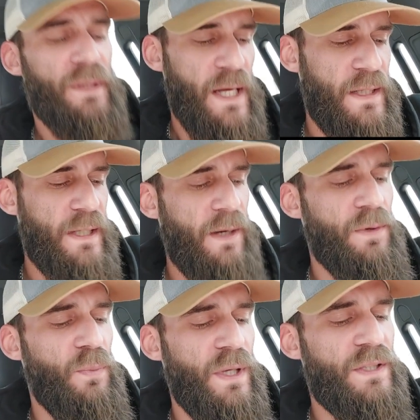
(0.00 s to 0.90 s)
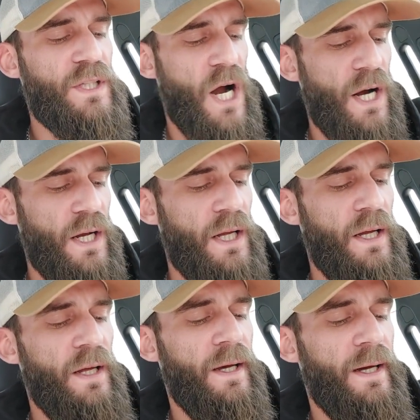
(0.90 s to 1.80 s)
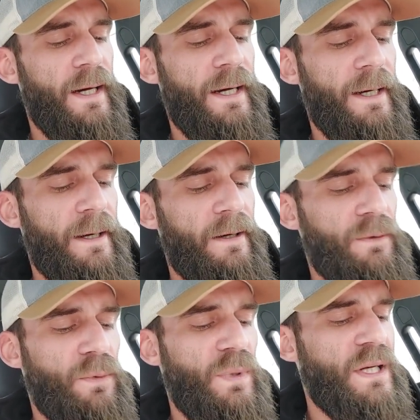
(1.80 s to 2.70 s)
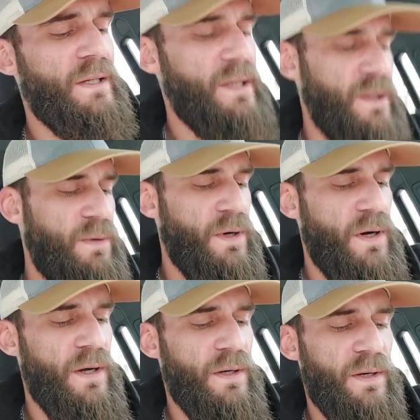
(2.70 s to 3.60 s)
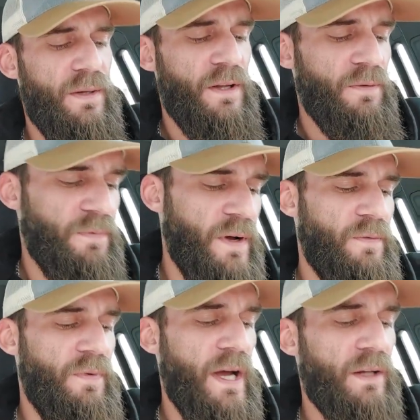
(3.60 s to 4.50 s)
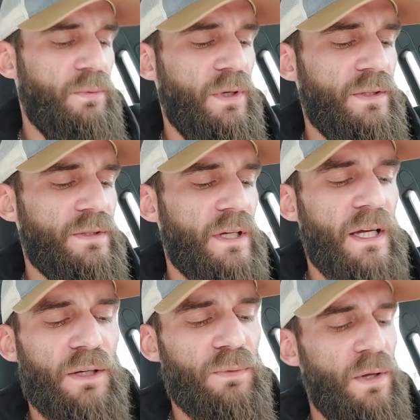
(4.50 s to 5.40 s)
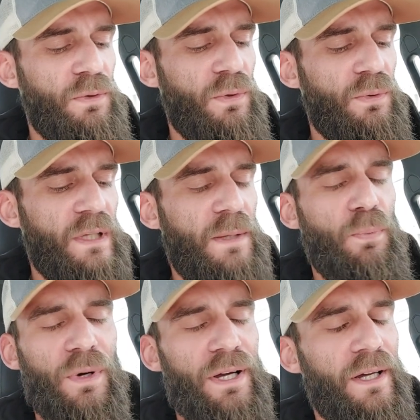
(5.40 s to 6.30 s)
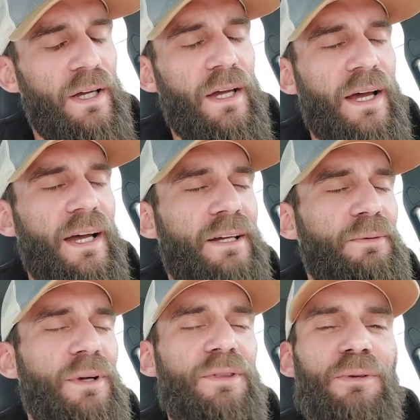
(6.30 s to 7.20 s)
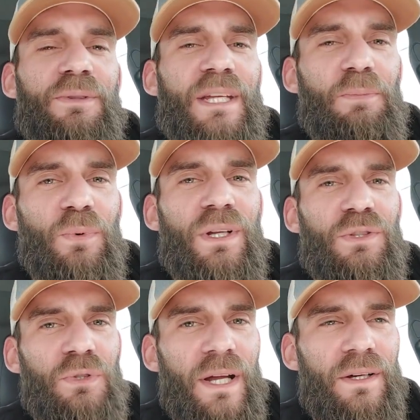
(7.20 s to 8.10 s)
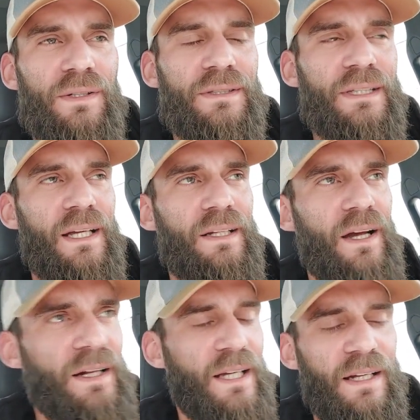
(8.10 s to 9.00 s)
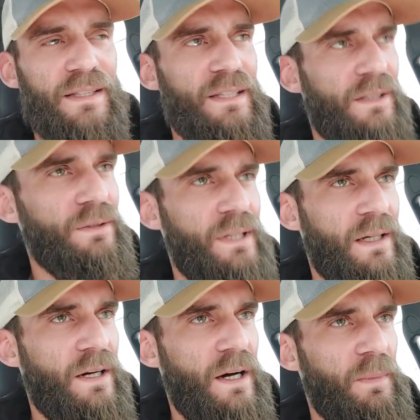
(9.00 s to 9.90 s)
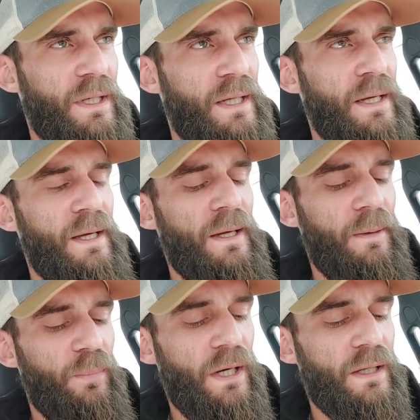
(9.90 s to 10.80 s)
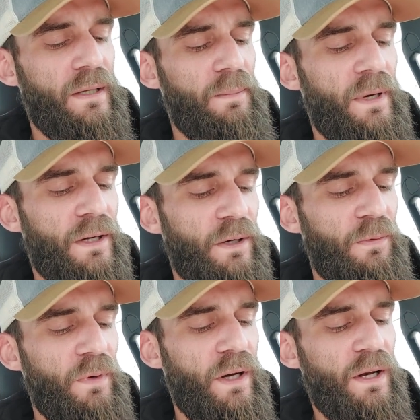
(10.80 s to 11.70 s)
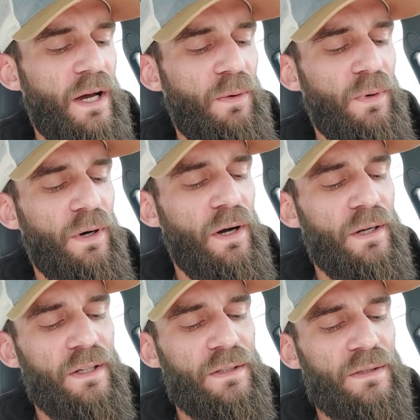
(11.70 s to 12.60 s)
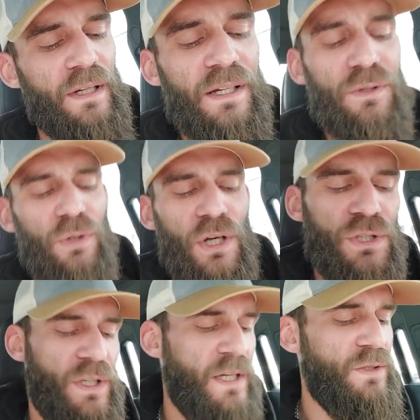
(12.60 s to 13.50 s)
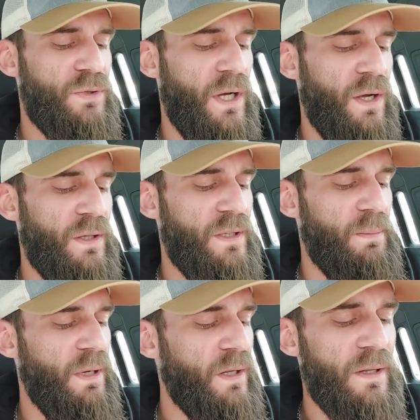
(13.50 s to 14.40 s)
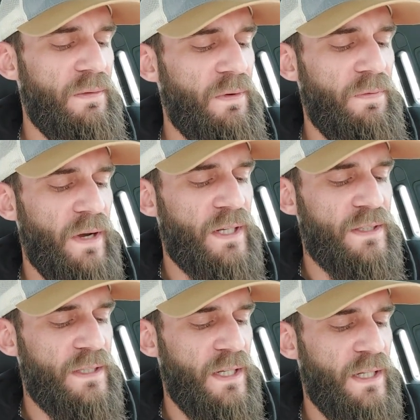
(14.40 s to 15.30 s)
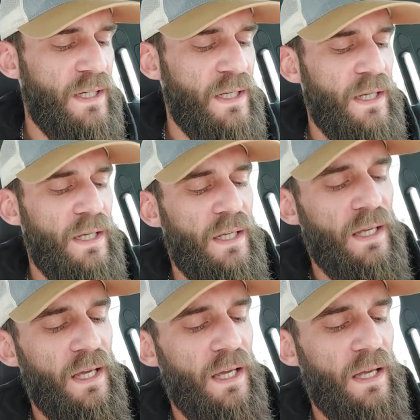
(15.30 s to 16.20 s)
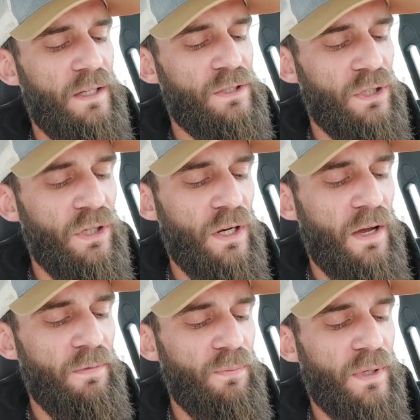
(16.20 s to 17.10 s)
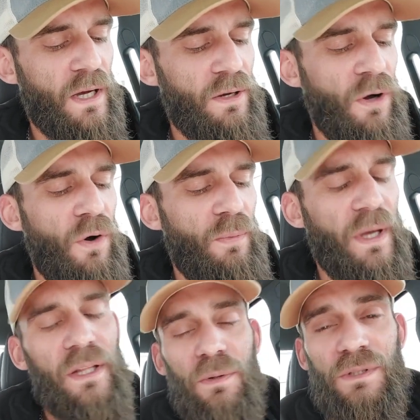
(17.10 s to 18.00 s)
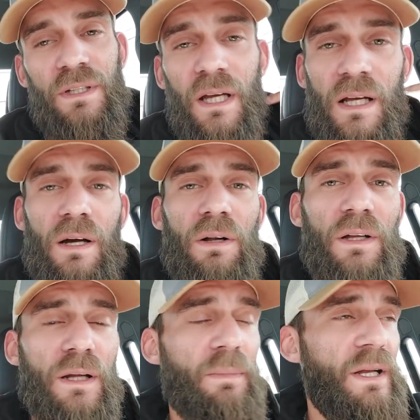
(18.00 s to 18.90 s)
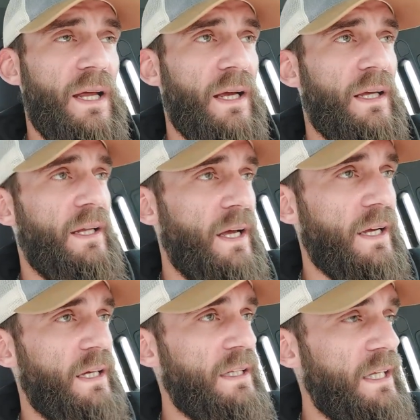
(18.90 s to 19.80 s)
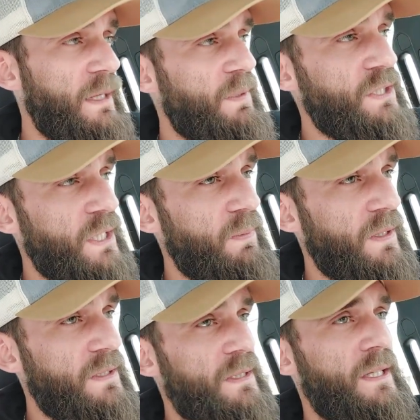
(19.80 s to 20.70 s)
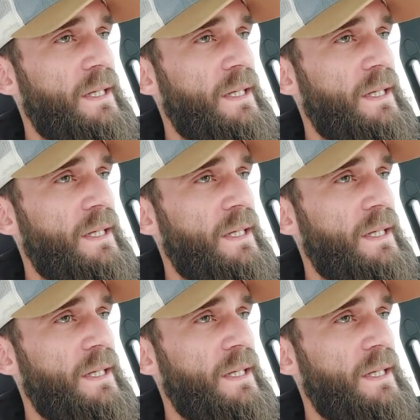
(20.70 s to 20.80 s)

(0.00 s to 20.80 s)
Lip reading: that's how the week started. The week continued on. Another fun fact was, I can run through deep I can run through deep wooded trails and not get a single tick on me. But my girlfriend and I were on this nice crusher dust trail in the middle of a fucking city, and sure enough, we got home and there was a tick crawling on my neck, and I got the heebie-jeebies.